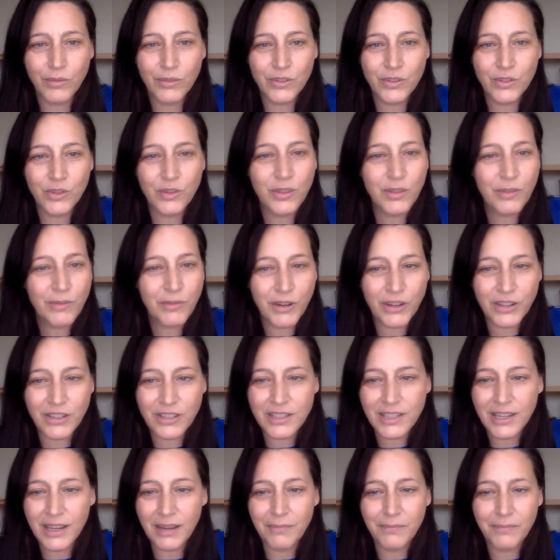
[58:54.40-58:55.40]
do the first
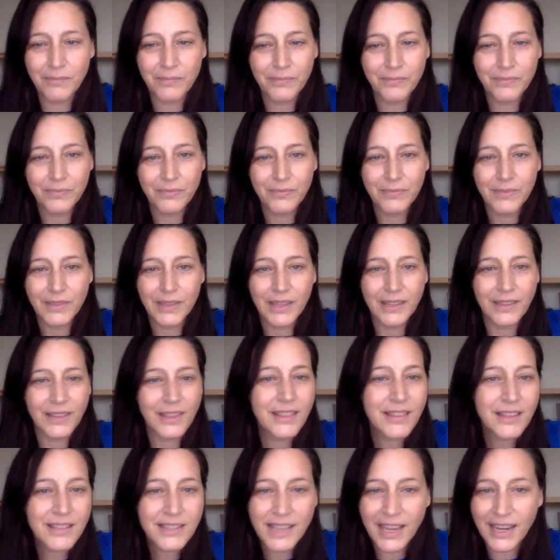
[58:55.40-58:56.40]
step and
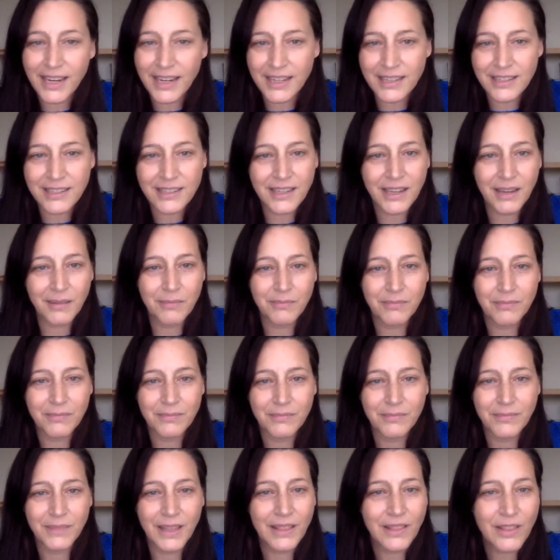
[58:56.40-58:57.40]
then the second step,
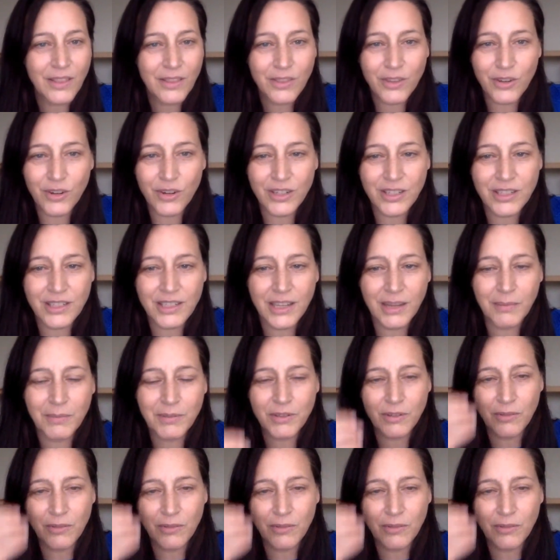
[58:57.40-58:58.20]
then the third step.